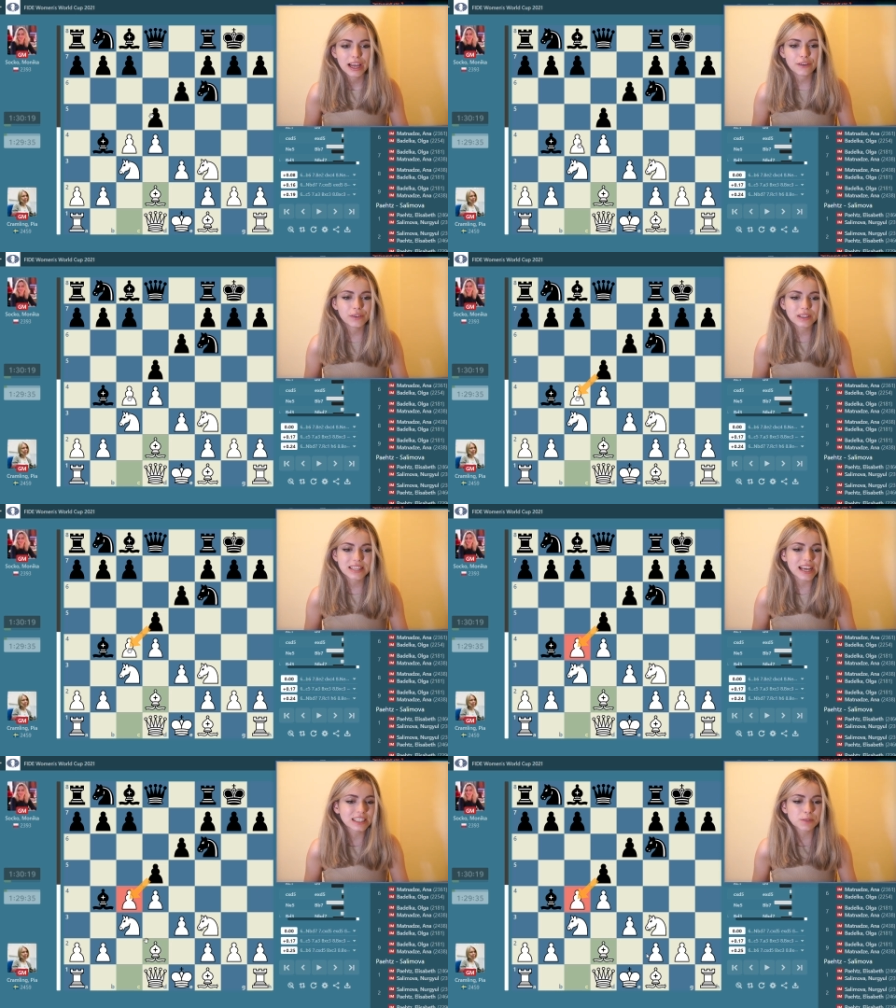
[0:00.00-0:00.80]
if you
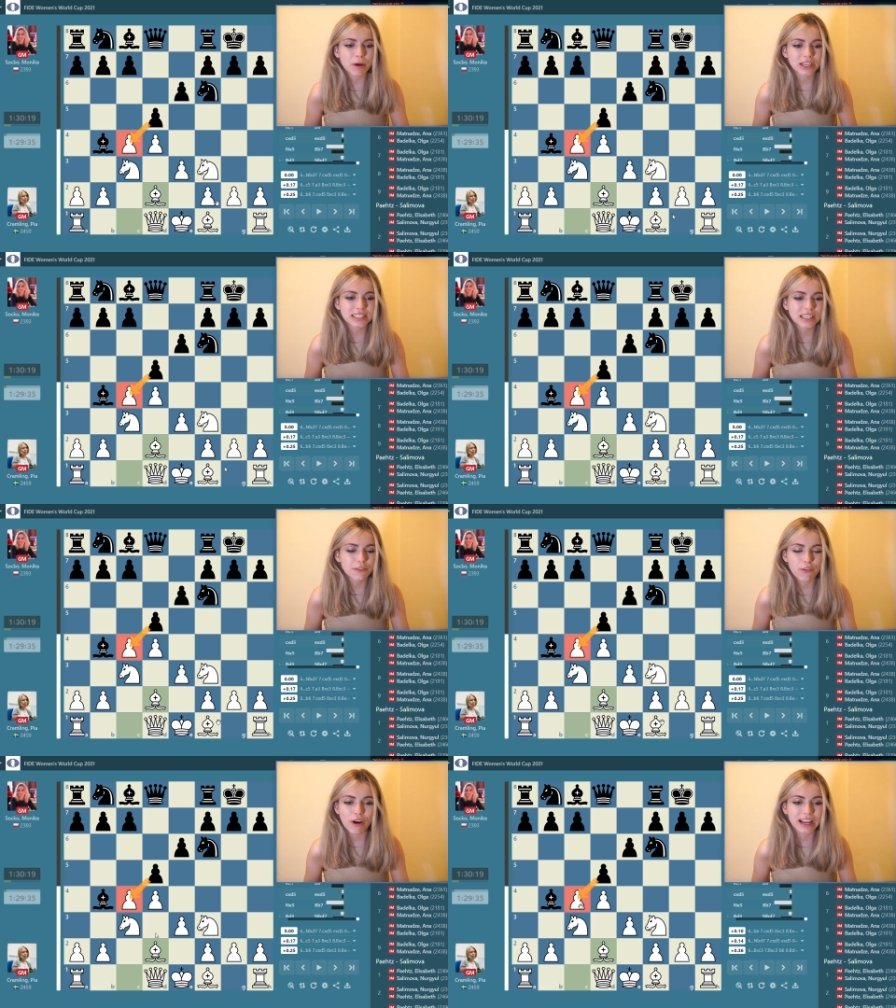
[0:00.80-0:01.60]
take this pawn on
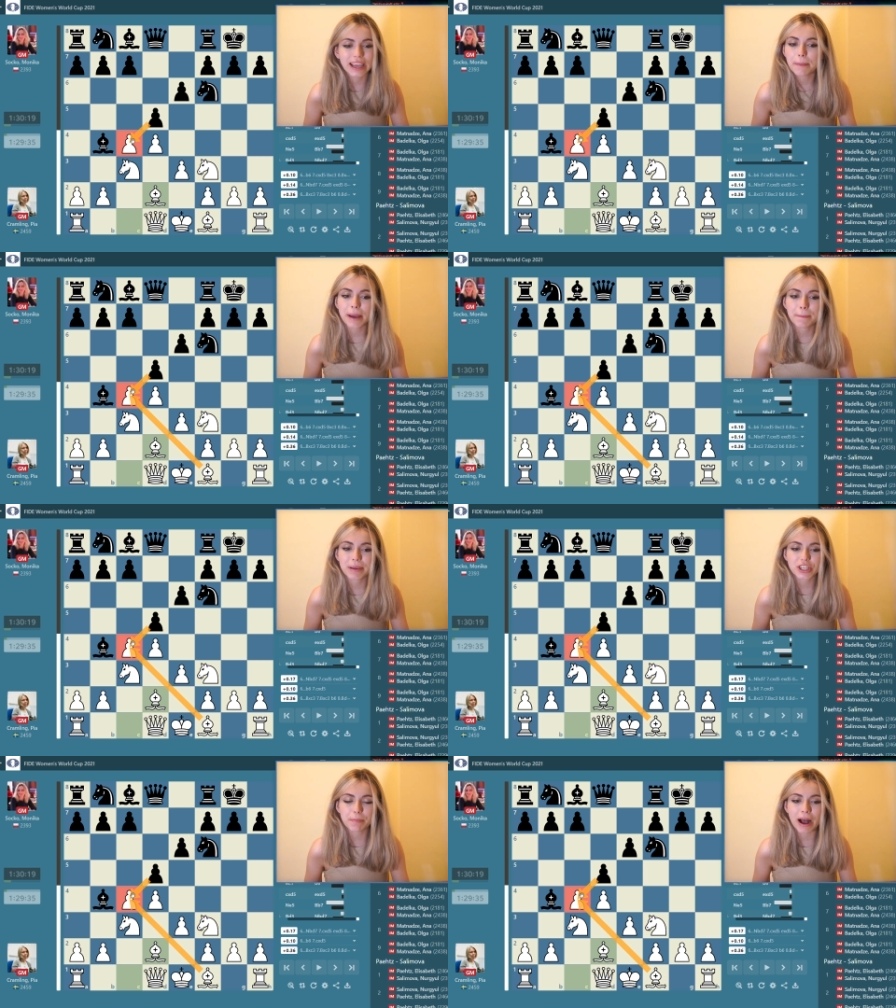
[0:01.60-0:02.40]
c4, I'll get my
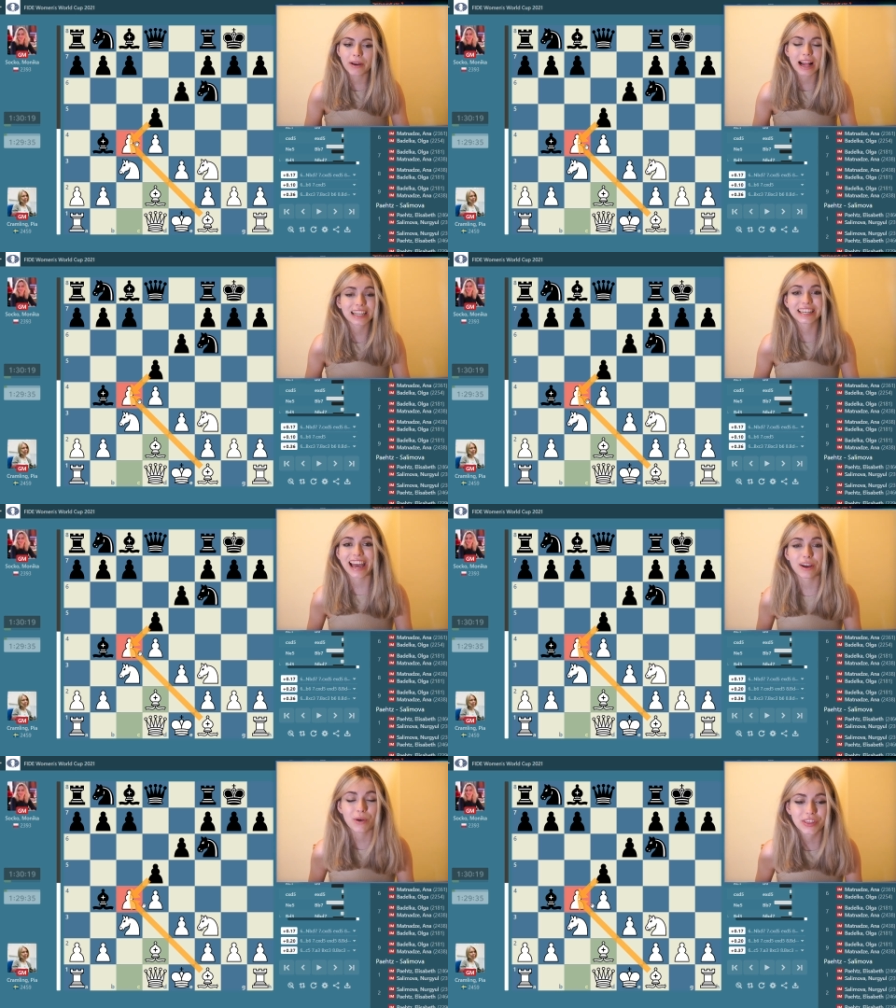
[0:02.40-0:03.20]
bishop out, I'll
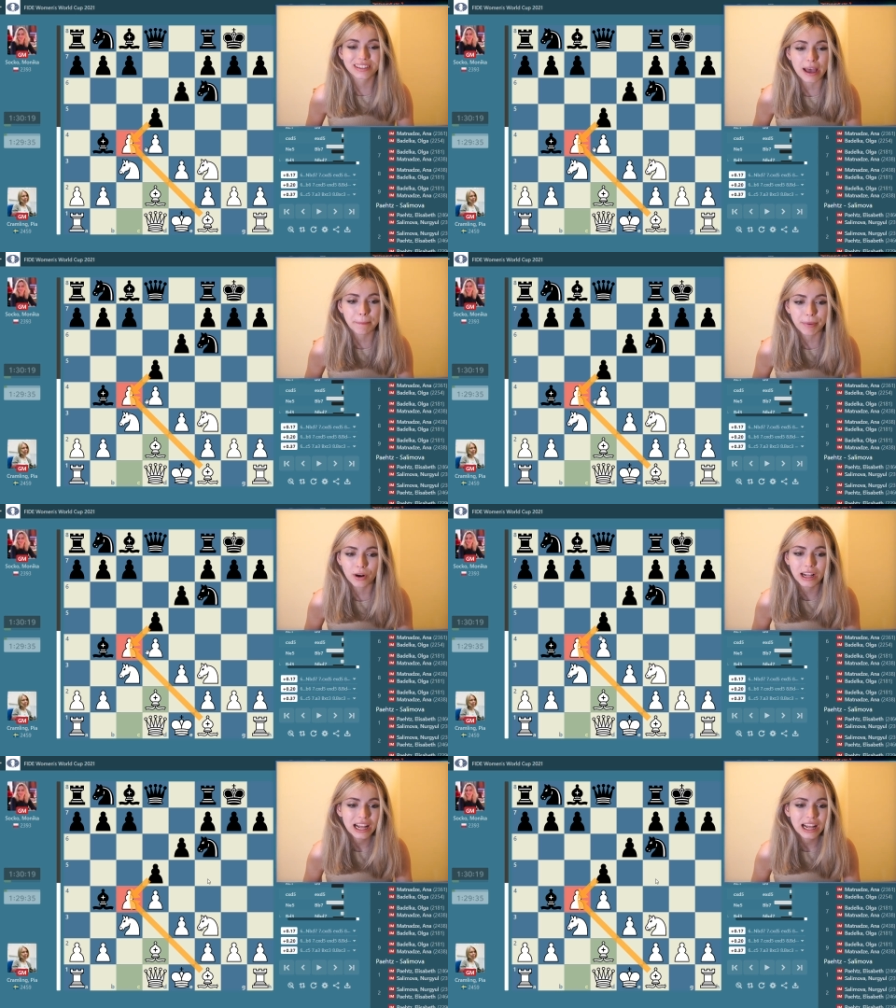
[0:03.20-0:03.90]
get it with the tempo,